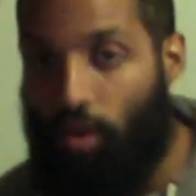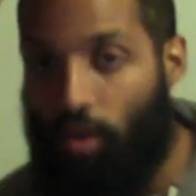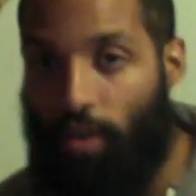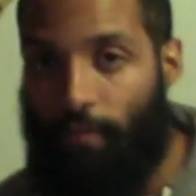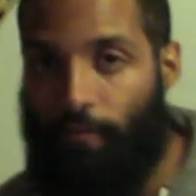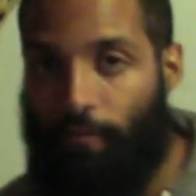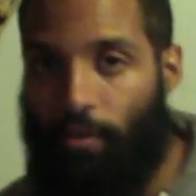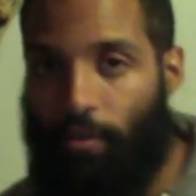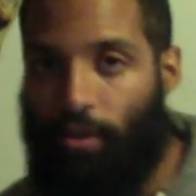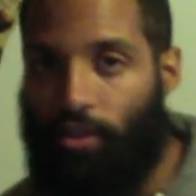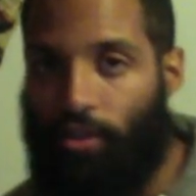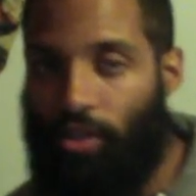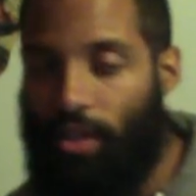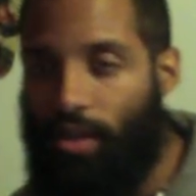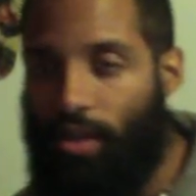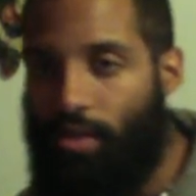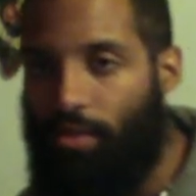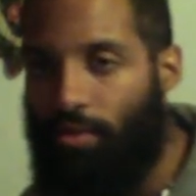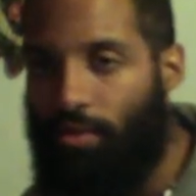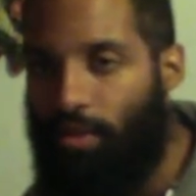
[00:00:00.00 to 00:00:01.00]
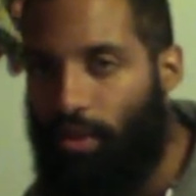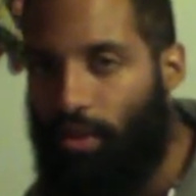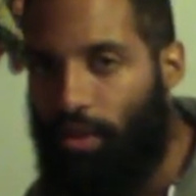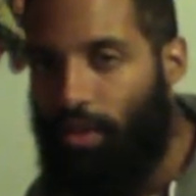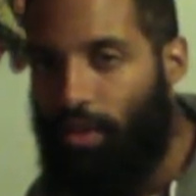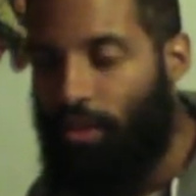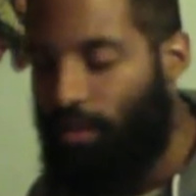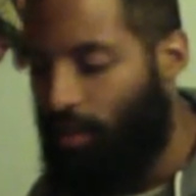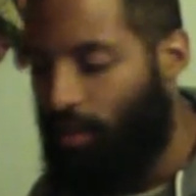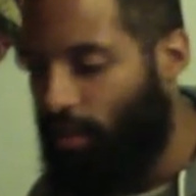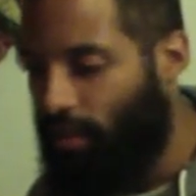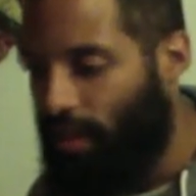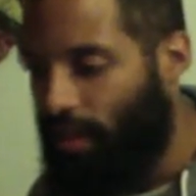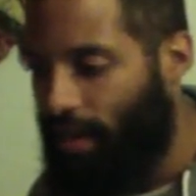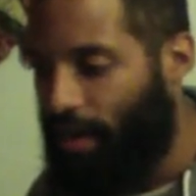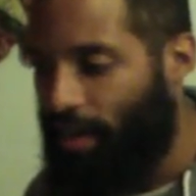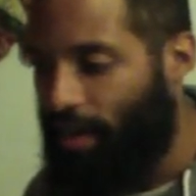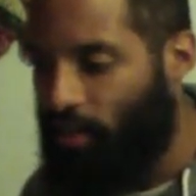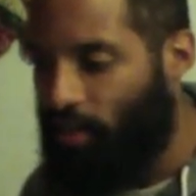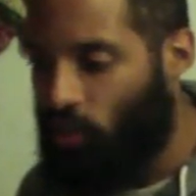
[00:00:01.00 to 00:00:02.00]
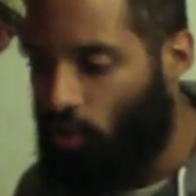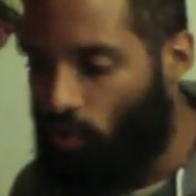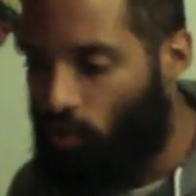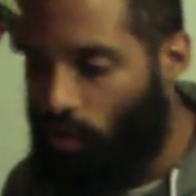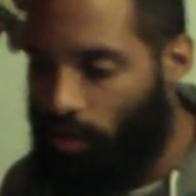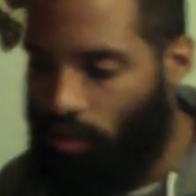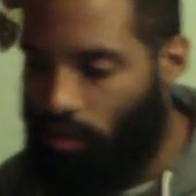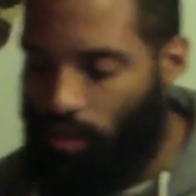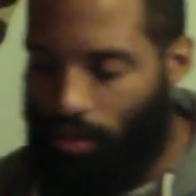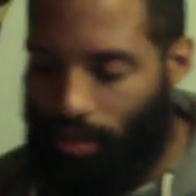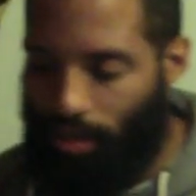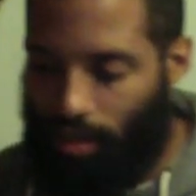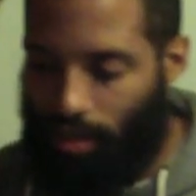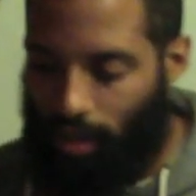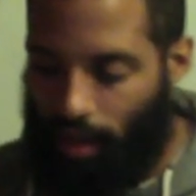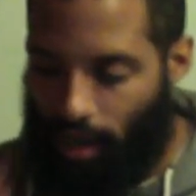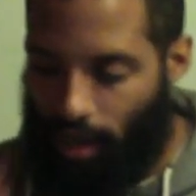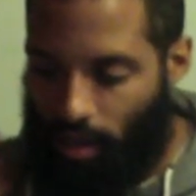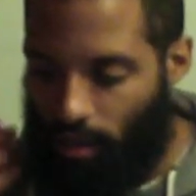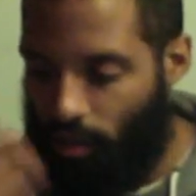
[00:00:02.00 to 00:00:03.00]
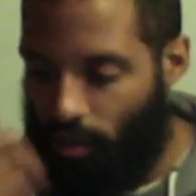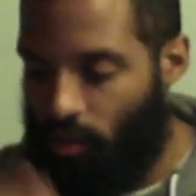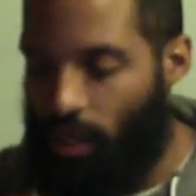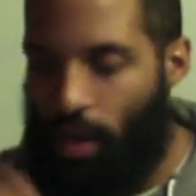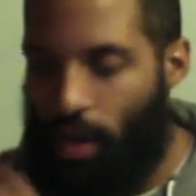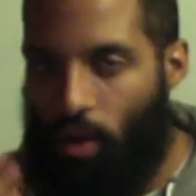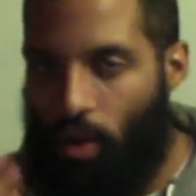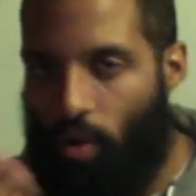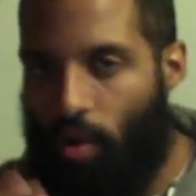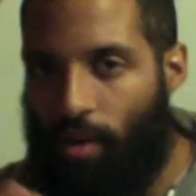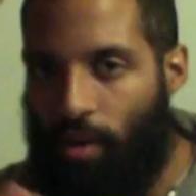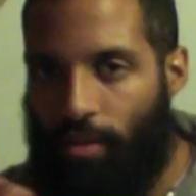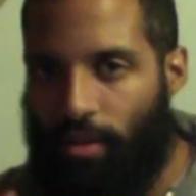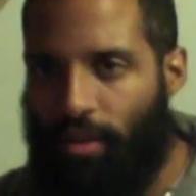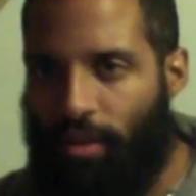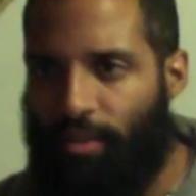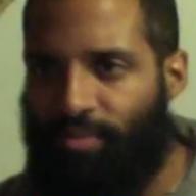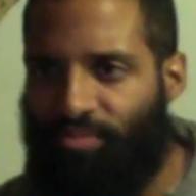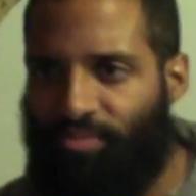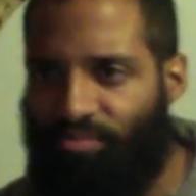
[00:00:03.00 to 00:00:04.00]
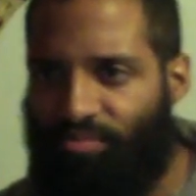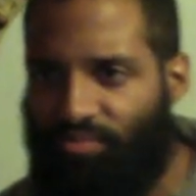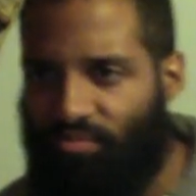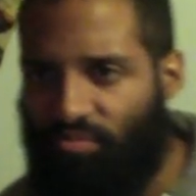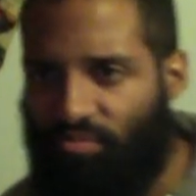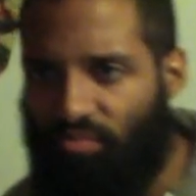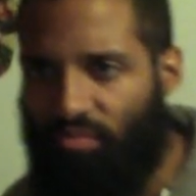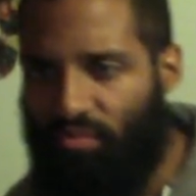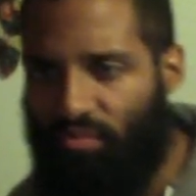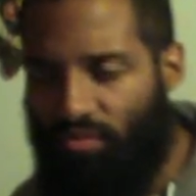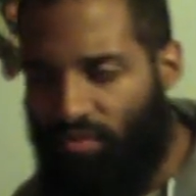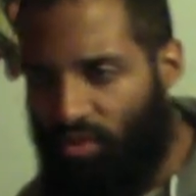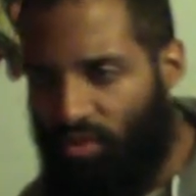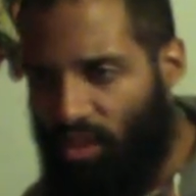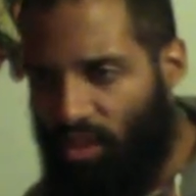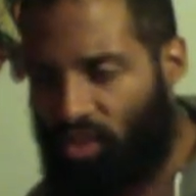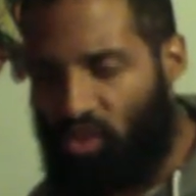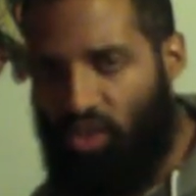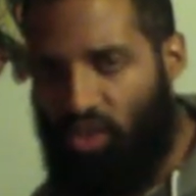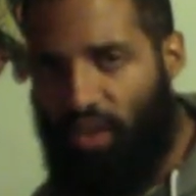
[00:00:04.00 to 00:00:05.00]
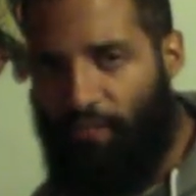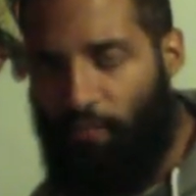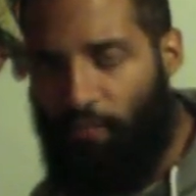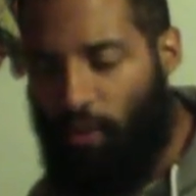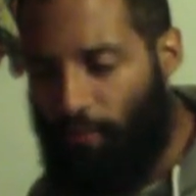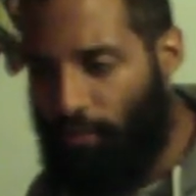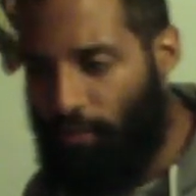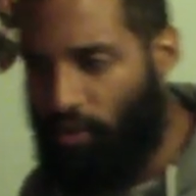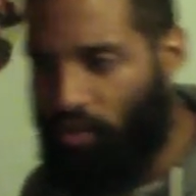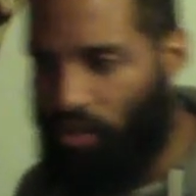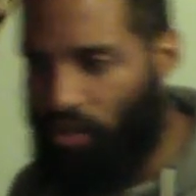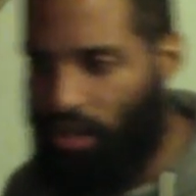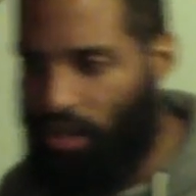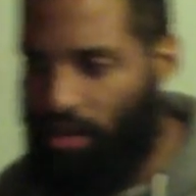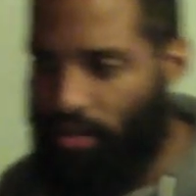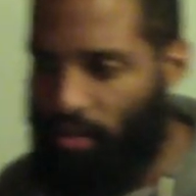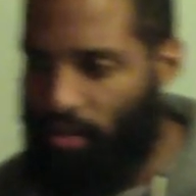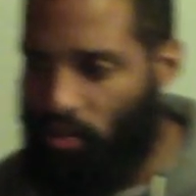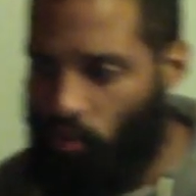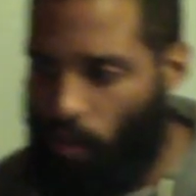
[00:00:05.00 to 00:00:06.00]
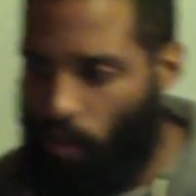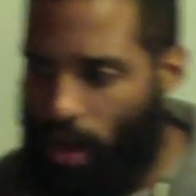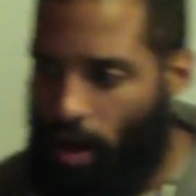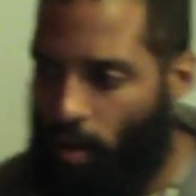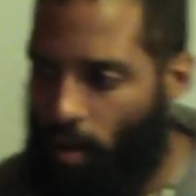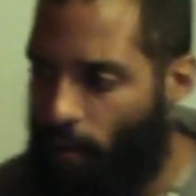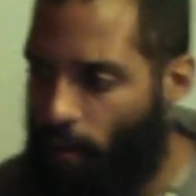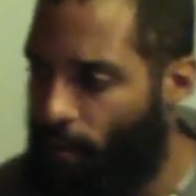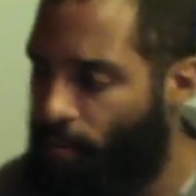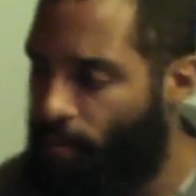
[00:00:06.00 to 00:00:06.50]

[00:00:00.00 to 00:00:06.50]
good for your teeth. You get that nice crunch. It, it clears out all the stuff off your teeth as well.